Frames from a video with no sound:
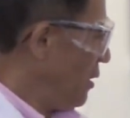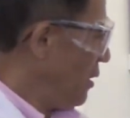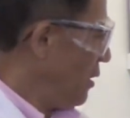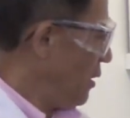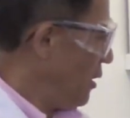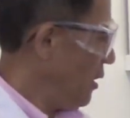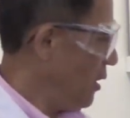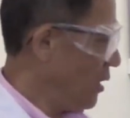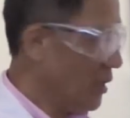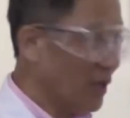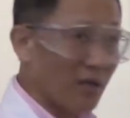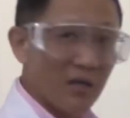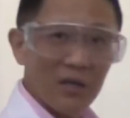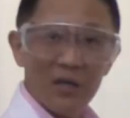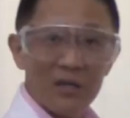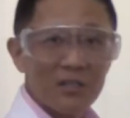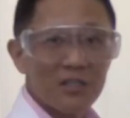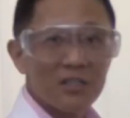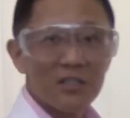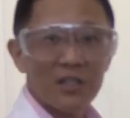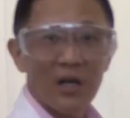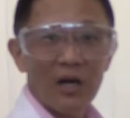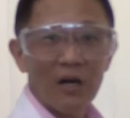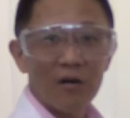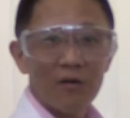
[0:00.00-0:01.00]
in a
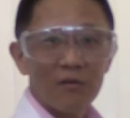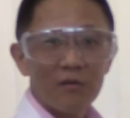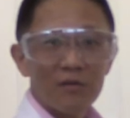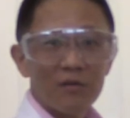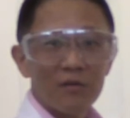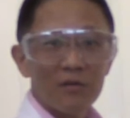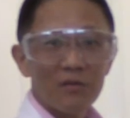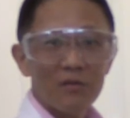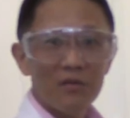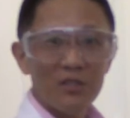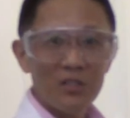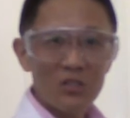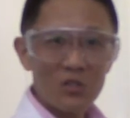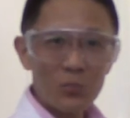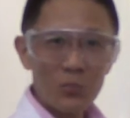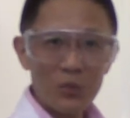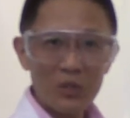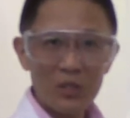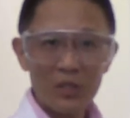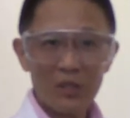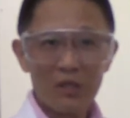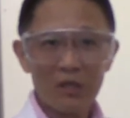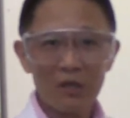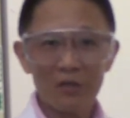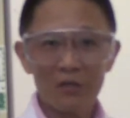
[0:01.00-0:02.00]
nutshell, this
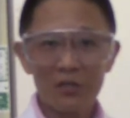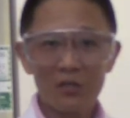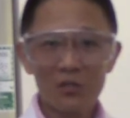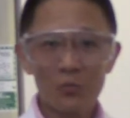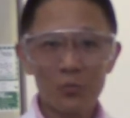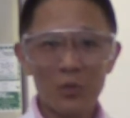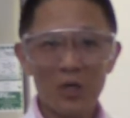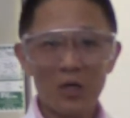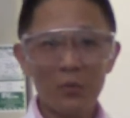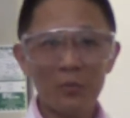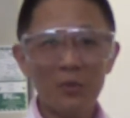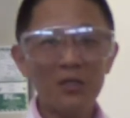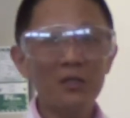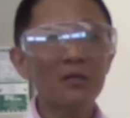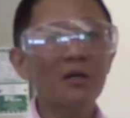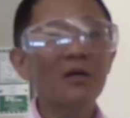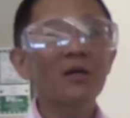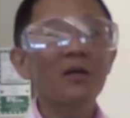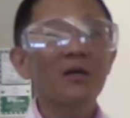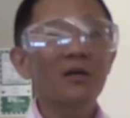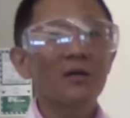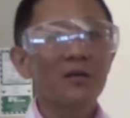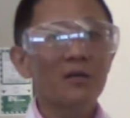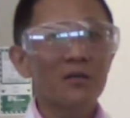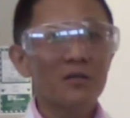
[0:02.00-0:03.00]
particular experiment,
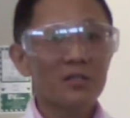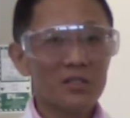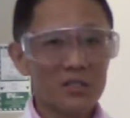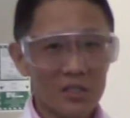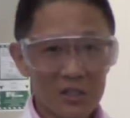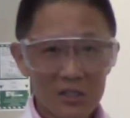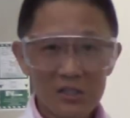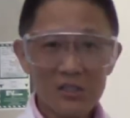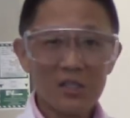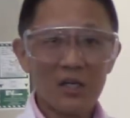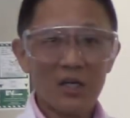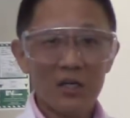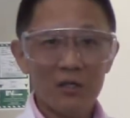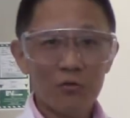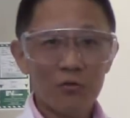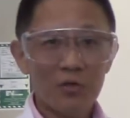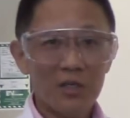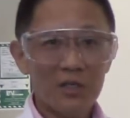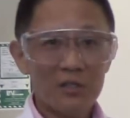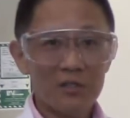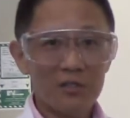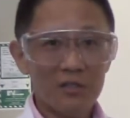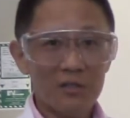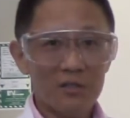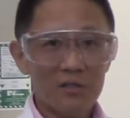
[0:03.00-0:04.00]
6
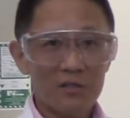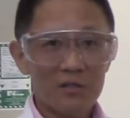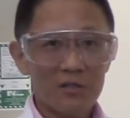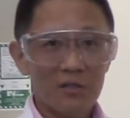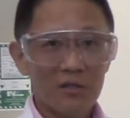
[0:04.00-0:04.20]
titrations.